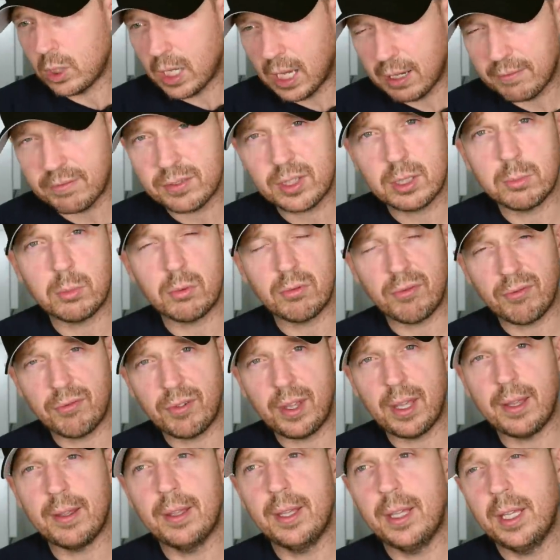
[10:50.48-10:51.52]
comfortable
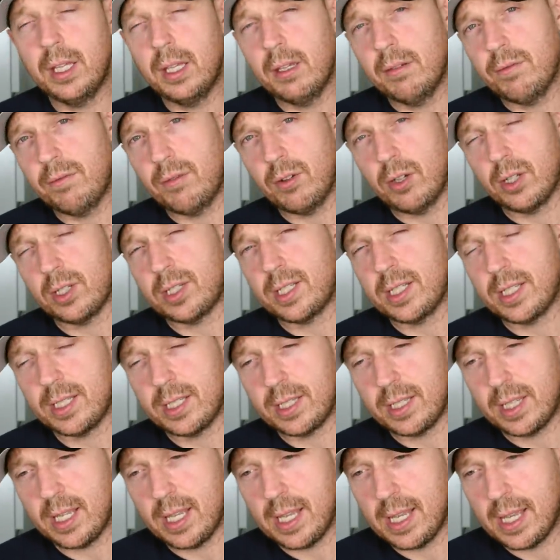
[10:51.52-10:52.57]
fit versus
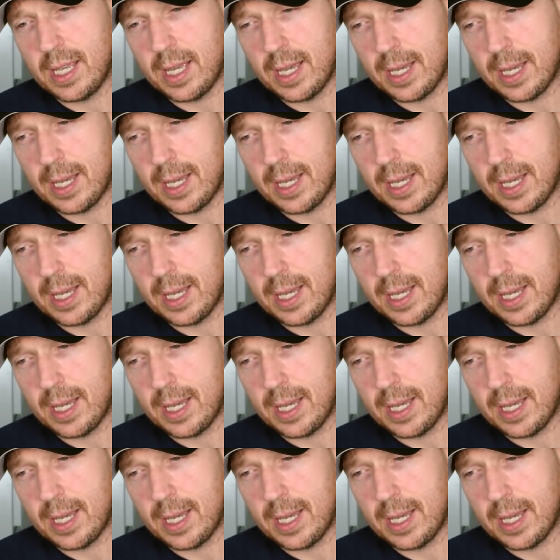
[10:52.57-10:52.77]
the